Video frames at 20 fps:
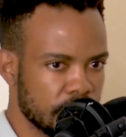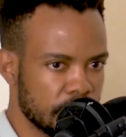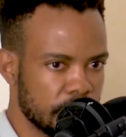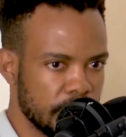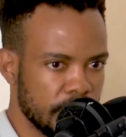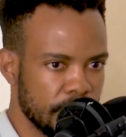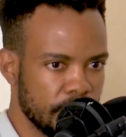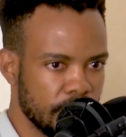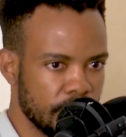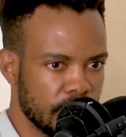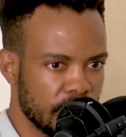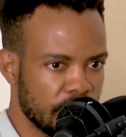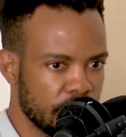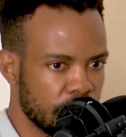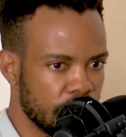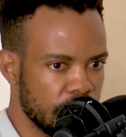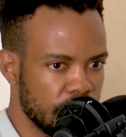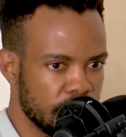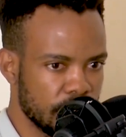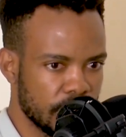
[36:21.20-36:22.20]
people are
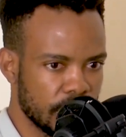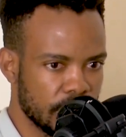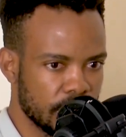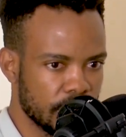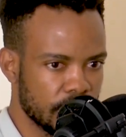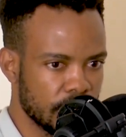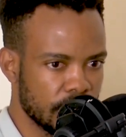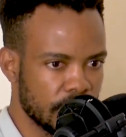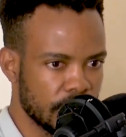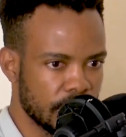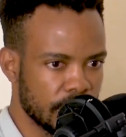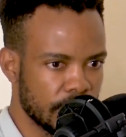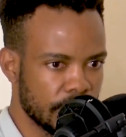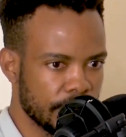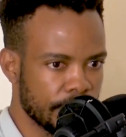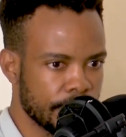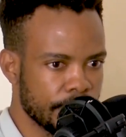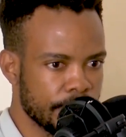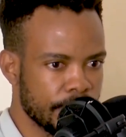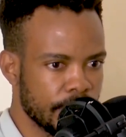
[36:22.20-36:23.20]
afraid to get uh,
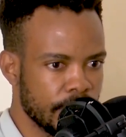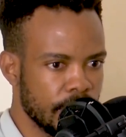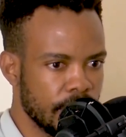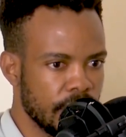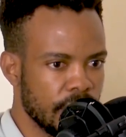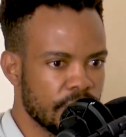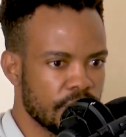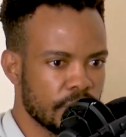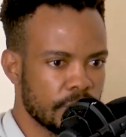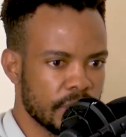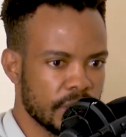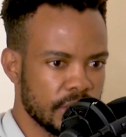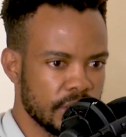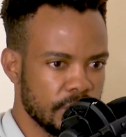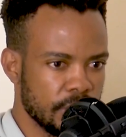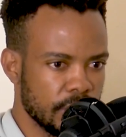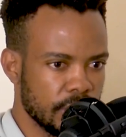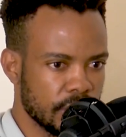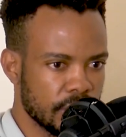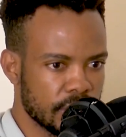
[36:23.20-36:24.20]

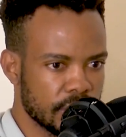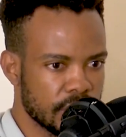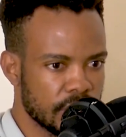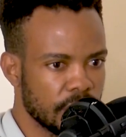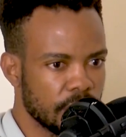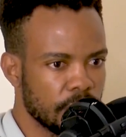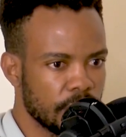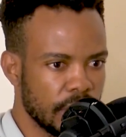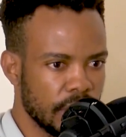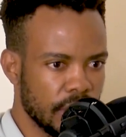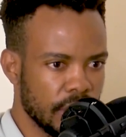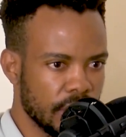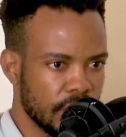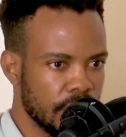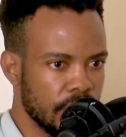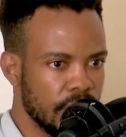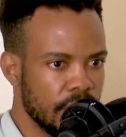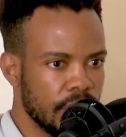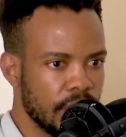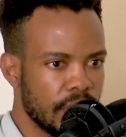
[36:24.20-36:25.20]
information because the way
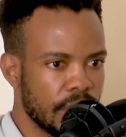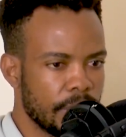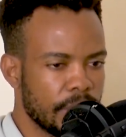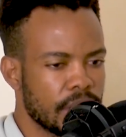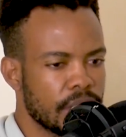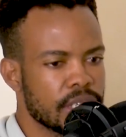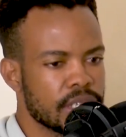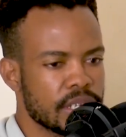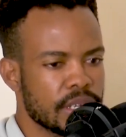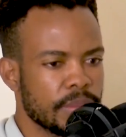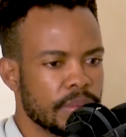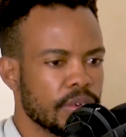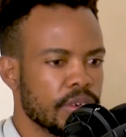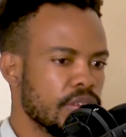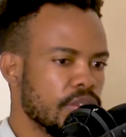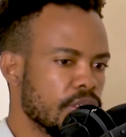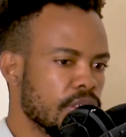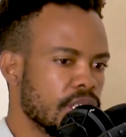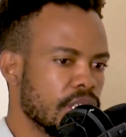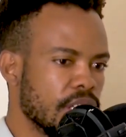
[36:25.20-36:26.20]

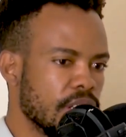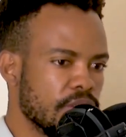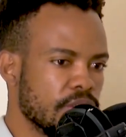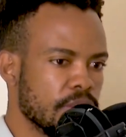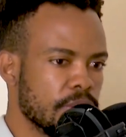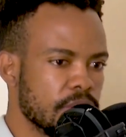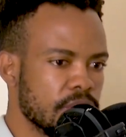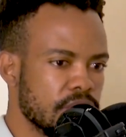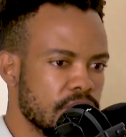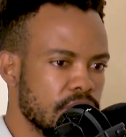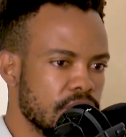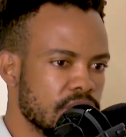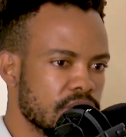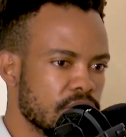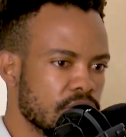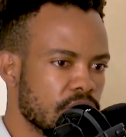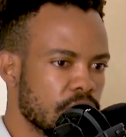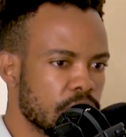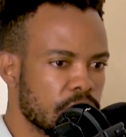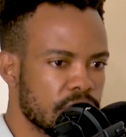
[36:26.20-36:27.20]
information is
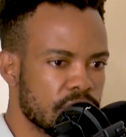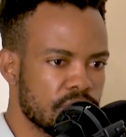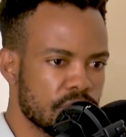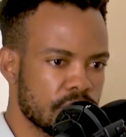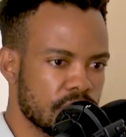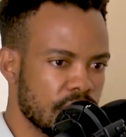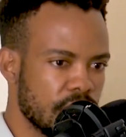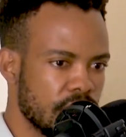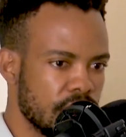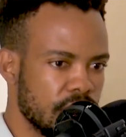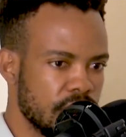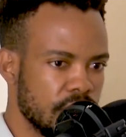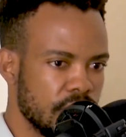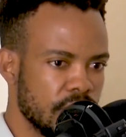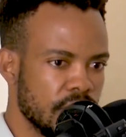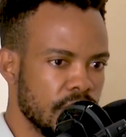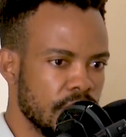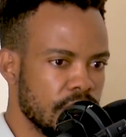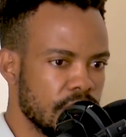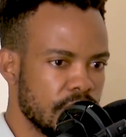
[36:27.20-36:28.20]
not what
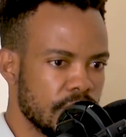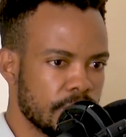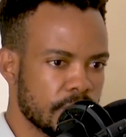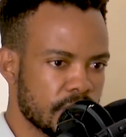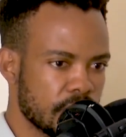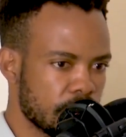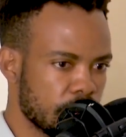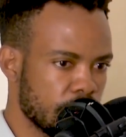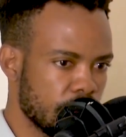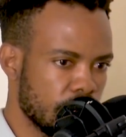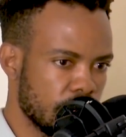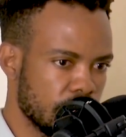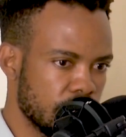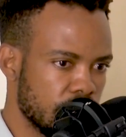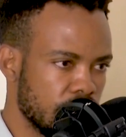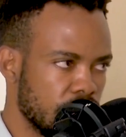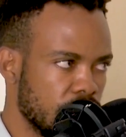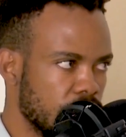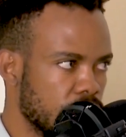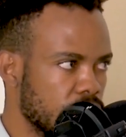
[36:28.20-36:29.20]
society deems smart
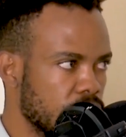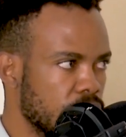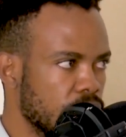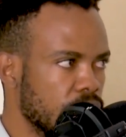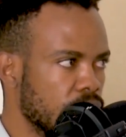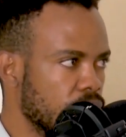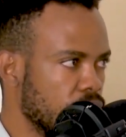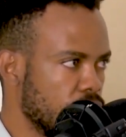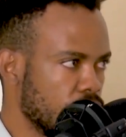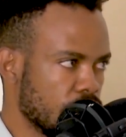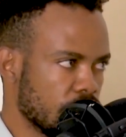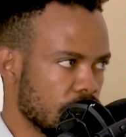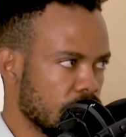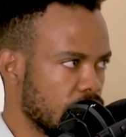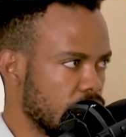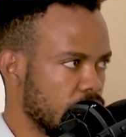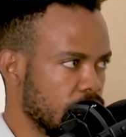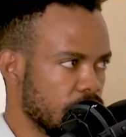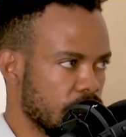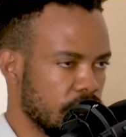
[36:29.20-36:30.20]
and young,
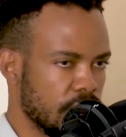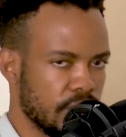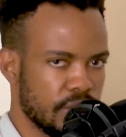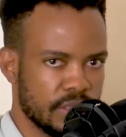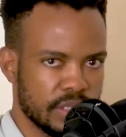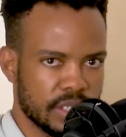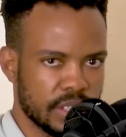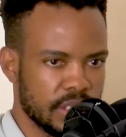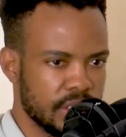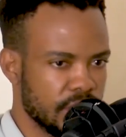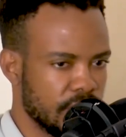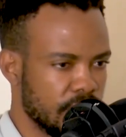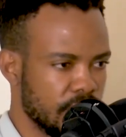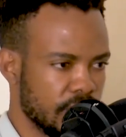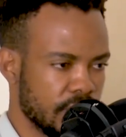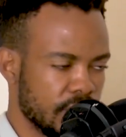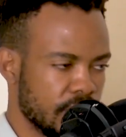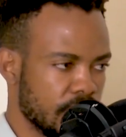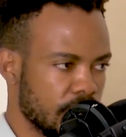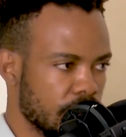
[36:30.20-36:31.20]
nento leyo mm. njani
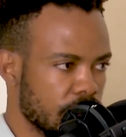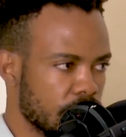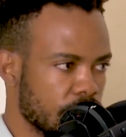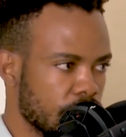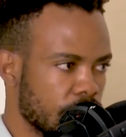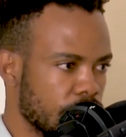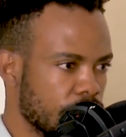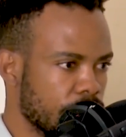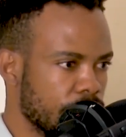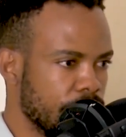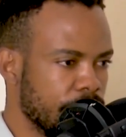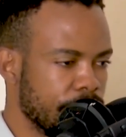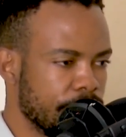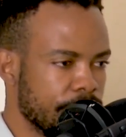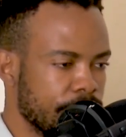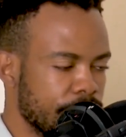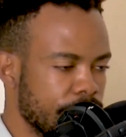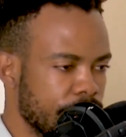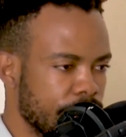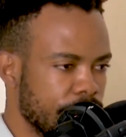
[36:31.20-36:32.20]
njani so
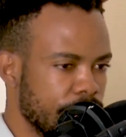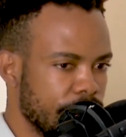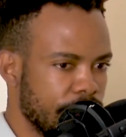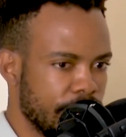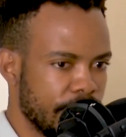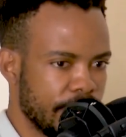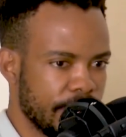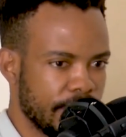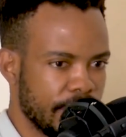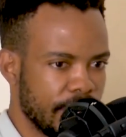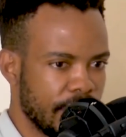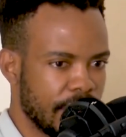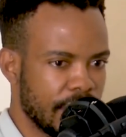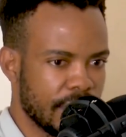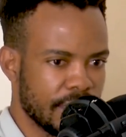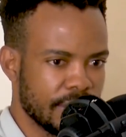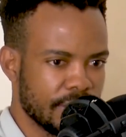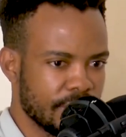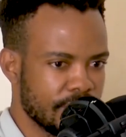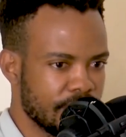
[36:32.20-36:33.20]
yeah I
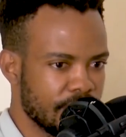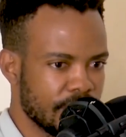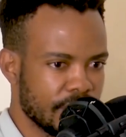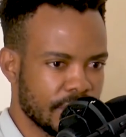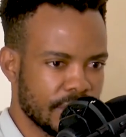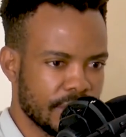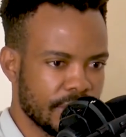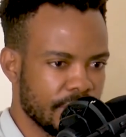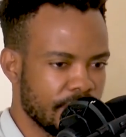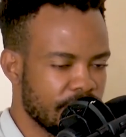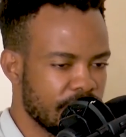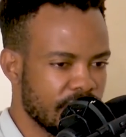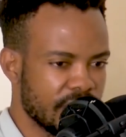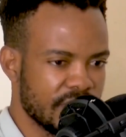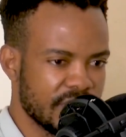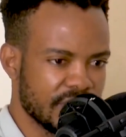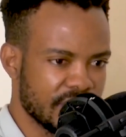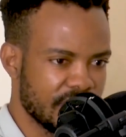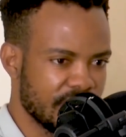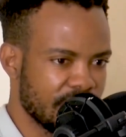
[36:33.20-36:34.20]
lothi ngifike
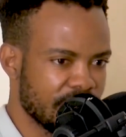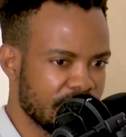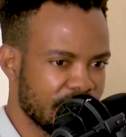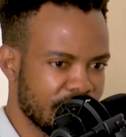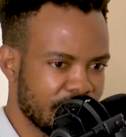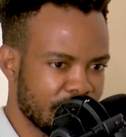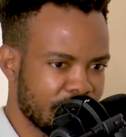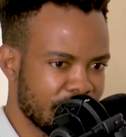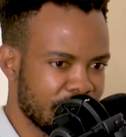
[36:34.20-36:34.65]
njani angifika